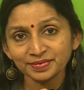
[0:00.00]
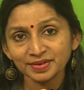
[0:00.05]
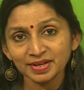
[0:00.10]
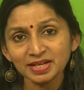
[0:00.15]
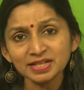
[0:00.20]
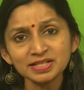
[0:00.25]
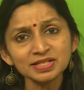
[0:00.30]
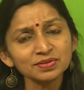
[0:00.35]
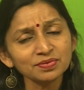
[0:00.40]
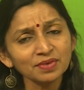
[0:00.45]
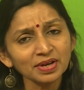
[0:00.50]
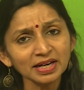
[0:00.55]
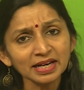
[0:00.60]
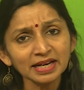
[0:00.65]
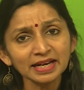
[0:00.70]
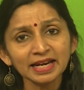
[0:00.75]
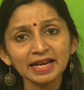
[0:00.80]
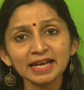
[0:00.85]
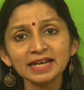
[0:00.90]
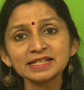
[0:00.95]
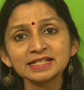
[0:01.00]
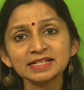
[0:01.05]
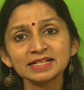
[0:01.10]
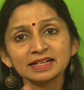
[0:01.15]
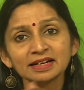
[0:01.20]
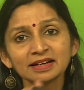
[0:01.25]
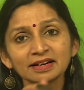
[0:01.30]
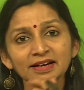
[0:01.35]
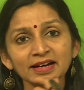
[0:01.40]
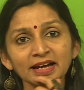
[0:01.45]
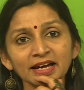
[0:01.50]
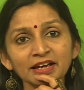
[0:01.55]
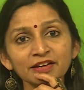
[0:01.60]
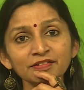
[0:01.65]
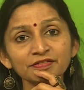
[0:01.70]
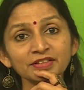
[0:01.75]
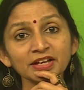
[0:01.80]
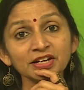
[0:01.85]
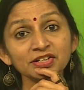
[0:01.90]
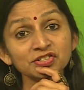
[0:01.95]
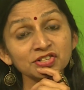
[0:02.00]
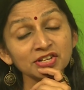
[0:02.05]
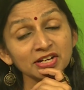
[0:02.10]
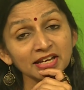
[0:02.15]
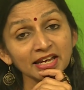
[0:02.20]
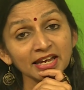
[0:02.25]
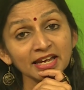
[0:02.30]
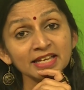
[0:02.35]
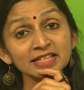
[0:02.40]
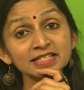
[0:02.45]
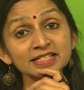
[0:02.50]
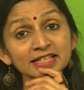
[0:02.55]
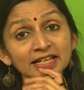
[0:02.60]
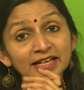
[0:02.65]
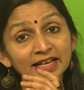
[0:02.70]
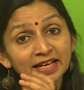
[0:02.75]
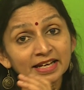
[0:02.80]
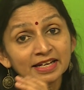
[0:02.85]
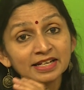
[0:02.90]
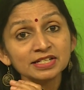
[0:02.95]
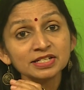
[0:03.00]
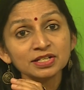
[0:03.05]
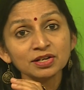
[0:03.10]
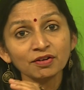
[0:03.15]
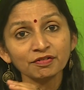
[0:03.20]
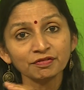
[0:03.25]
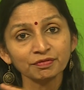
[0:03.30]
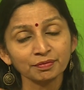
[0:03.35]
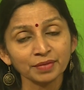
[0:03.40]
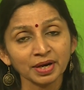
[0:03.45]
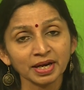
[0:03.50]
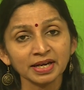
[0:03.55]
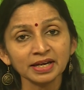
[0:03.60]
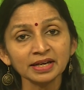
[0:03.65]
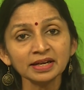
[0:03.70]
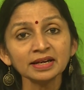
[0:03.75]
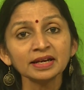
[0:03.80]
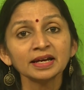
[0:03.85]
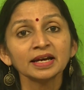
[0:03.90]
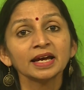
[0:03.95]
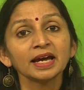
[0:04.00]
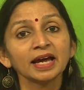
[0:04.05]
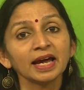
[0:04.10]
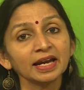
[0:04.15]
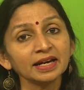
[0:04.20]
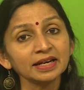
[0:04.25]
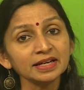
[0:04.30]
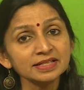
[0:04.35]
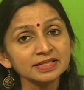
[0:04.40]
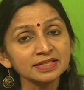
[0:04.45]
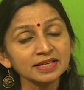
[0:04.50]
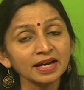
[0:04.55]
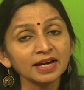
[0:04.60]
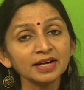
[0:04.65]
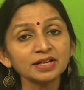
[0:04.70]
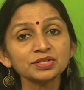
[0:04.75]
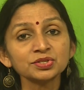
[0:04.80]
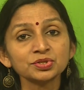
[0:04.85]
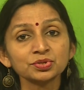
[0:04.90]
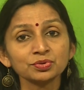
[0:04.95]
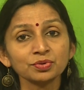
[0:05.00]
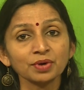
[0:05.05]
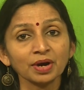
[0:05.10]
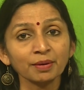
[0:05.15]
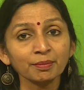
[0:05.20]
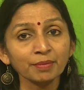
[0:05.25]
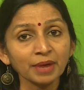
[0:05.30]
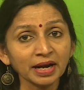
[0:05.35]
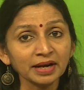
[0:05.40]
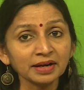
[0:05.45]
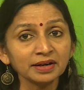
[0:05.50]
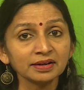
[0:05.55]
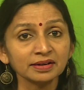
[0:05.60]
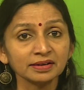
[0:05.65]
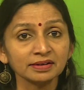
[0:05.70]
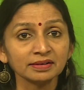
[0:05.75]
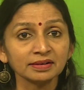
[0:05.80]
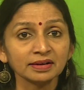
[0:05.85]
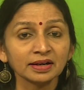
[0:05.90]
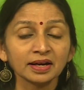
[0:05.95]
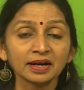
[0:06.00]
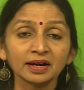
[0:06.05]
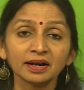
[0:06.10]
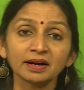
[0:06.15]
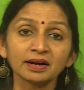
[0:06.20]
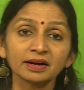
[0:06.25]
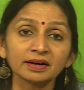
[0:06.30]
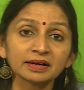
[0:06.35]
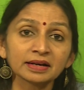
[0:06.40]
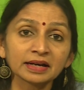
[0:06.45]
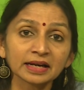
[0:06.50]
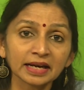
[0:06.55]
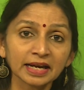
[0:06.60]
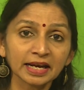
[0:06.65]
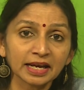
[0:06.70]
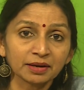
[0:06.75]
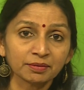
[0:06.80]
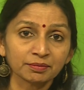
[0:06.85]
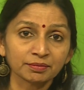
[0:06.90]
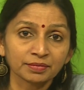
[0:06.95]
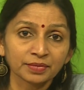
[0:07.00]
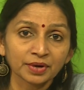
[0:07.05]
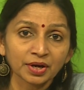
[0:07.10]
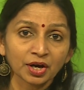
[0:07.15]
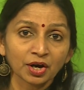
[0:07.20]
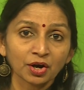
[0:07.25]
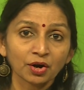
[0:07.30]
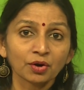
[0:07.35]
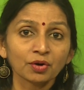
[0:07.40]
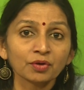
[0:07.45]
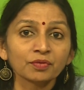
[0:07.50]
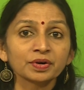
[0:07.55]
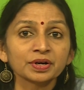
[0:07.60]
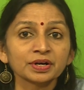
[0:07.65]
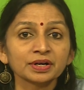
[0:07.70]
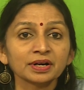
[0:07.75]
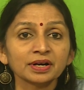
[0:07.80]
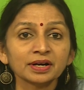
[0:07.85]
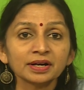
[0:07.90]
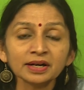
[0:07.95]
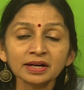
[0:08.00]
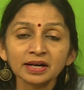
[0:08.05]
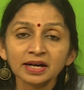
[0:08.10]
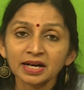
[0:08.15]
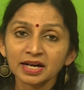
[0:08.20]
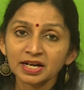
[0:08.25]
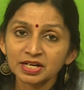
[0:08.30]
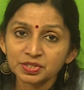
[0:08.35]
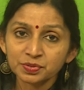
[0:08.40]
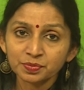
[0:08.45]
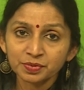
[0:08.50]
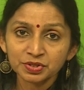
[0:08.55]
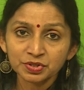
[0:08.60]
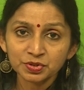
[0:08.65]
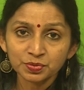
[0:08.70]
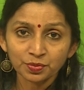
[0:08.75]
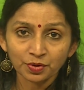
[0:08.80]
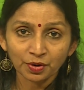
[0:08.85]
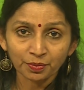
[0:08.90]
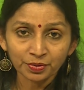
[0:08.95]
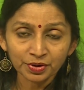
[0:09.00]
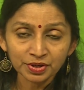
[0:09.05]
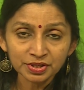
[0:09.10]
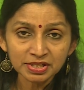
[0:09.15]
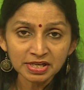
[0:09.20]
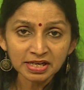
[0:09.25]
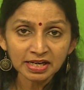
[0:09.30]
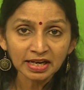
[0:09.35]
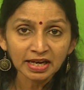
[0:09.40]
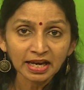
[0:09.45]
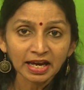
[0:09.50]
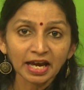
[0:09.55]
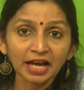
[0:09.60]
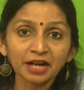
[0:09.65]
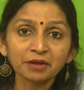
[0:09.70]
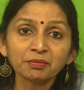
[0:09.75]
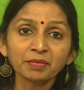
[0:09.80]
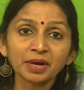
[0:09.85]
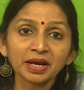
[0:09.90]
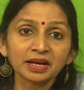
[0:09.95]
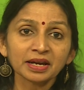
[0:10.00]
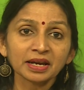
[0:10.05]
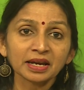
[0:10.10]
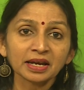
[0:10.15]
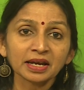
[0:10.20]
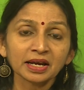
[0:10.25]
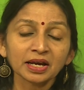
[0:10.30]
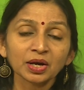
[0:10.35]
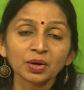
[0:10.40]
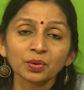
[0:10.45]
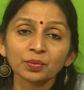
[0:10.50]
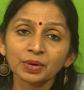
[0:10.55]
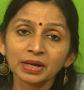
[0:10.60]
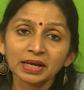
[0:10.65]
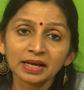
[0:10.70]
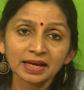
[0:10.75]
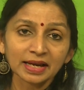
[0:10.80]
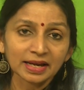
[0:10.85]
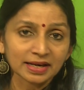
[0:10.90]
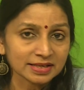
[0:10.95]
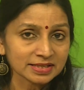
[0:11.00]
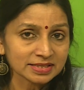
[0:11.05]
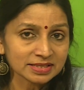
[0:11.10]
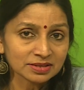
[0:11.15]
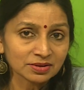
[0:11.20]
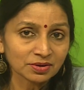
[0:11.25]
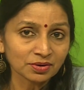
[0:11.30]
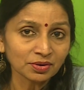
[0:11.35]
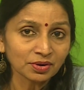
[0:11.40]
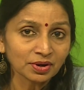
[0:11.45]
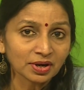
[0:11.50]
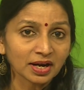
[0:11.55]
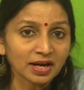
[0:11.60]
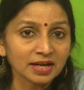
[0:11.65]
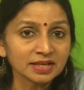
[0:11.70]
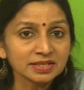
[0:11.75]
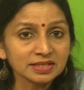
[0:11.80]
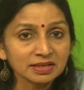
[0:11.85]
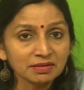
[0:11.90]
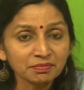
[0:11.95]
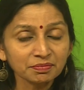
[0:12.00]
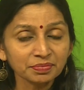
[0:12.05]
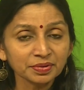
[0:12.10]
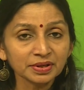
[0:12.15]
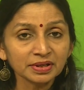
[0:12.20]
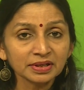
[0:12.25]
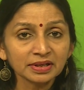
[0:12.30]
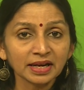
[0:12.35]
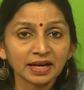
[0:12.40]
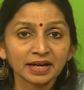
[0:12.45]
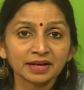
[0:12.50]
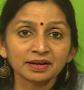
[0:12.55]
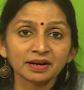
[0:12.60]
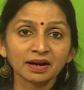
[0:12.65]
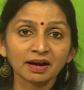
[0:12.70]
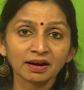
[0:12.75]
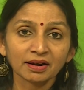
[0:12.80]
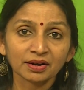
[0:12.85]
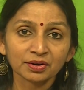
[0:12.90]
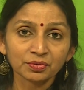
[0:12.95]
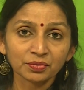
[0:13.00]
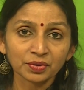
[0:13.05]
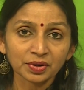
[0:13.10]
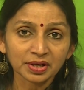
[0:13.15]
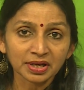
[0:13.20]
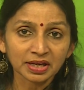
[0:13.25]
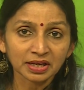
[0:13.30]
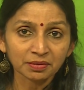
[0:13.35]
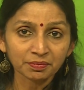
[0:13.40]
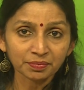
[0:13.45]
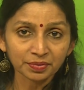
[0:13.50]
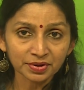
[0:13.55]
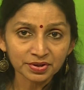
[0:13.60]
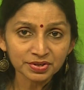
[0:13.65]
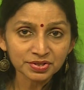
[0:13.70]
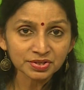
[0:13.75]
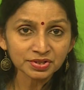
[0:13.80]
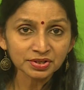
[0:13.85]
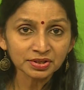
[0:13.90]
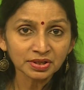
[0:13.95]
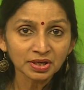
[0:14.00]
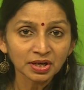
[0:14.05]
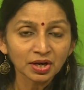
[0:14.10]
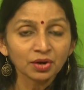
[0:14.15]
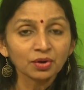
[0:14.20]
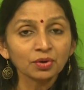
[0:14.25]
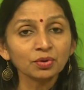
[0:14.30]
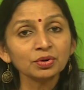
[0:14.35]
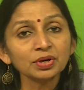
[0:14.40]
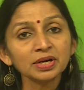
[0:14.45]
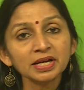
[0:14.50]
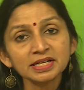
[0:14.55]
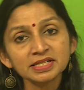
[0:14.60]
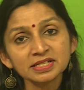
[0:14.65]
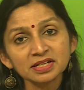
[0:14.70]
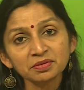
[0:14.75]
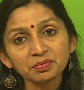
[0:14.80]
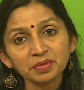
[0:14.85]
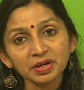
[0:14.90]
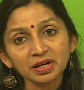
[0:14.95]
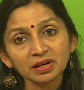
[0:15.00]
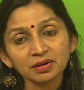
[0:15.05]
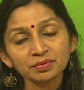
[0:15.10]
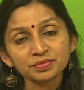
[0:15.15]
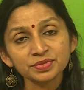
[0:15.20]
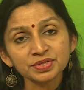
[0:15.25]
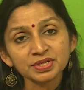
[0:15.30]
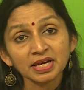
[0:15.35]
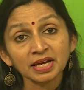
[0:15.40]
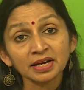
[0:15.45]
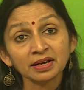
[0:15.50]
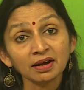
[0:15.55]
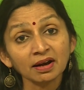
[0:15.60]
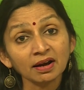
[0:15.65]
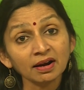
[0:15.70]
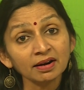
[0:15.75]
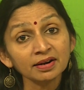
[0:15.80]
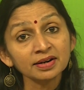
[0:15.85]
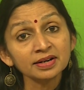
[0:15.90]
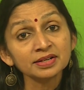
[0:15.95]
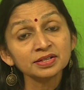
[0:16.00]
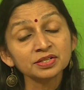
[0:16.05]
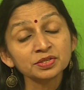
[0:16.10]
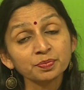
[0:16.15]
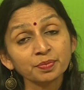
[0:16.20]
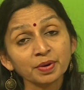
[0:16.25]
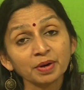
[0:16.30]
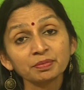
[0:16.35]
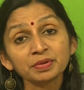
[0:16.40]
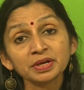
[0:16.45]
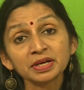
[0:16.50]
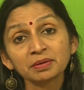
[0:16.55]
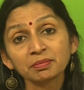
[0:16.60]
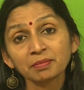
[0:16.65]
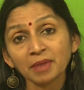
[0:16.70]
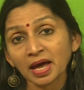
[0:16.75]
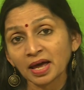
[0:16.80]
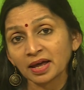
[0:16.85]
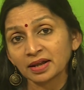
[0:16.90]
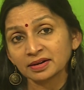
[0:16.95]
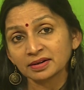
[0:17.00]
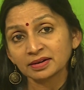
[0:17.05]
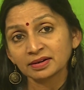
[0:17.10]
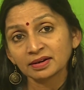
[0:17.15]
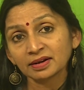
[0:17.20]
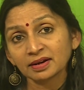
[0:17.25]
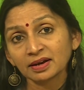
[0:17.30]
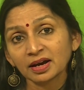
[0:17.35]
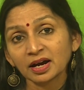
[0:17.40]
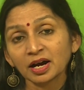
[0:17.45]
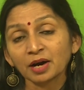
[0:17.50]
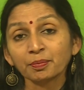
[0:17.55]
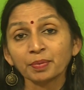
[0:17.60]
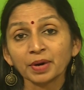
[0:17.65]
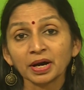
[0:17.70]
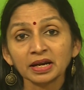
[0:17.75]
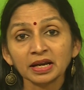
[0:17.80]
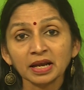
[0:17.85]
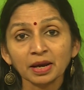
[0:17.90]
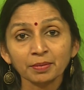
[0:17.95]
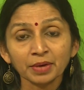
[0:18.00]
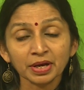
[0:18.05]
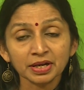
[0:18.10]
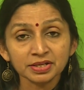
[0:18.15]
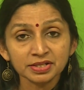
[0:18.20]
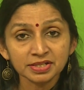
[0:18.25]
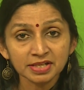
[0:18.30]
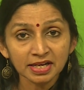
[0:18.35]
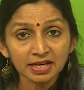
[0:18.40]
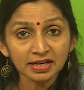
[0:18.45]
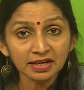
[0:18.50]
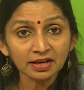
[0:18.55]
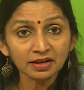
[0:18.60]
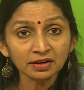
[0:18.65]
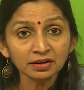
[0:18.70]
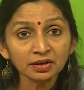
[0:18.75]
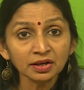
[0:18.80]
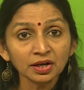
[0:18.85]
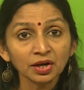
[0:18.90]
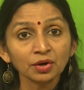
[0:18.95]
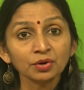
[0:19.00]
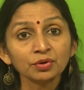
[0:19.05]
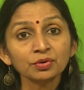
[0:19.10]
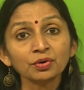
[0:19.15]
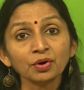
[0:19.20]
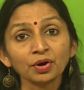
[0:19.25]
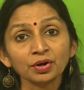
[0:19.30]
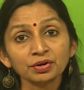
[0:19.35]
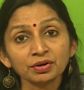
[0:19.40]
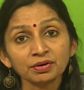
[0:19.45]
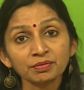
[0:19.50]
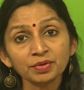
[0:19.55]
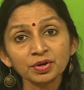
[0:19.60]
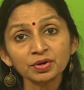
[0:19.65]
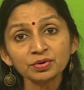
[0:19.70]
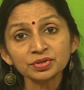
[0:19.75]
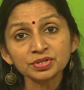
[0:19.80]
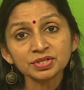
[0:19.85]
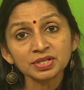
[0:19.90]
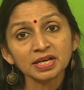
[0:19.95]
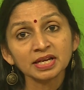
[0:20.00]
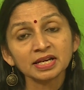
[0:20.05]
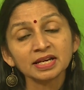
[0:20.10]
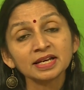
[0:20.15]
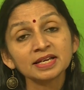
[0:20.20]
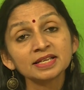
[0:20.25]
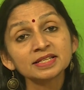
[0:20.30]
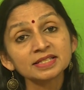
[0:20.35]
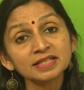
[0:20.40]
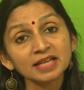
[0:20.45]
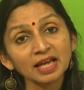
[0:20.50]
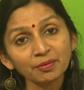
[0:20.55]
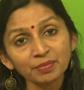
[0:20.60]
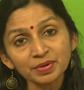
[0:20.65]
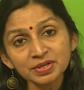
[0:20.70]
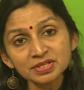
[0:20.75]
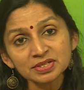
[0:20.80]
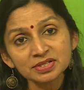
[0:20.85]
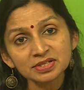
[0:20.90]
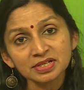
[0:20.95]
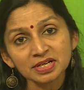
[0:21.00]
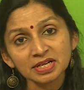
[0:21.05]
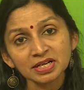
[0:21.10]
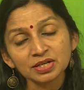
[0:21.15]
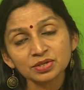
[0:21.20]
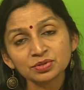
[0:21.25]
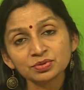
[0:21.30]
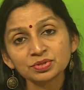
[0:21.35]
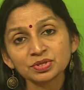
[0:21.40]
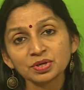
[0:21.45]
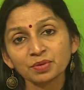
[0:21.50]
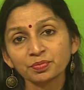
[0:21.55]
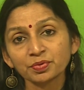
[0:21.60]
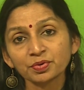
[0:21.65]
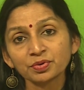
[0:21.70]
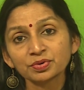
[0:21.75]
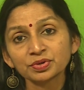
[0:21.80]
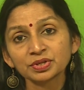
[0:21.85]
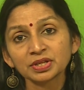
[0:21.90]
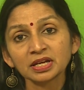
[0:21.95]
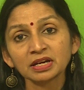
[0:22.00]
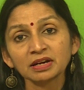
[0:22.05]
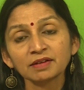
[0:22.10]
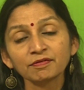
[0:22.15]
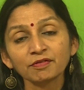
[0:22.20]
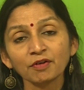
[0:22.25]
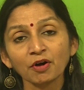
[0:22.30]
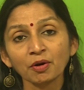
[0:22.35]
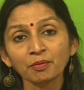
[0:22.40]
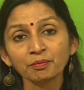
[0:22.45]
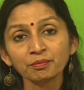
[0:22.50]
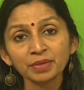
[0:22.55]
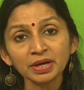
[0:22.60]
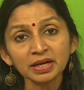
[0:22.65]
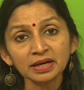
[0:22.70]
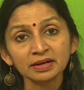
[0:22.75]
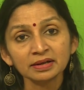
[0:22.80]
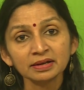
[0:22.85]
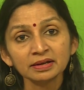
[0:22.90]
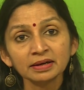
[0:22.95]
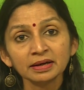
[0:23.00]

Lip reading: It is very late in her life that she gains clarity of mind and decides to abandon her claim over her husband's property and marry Will Ladislaw, a simple and a hard-working person who later becomes an ardent public man, a parliamentarian who contributes in his capacity to support the reform bill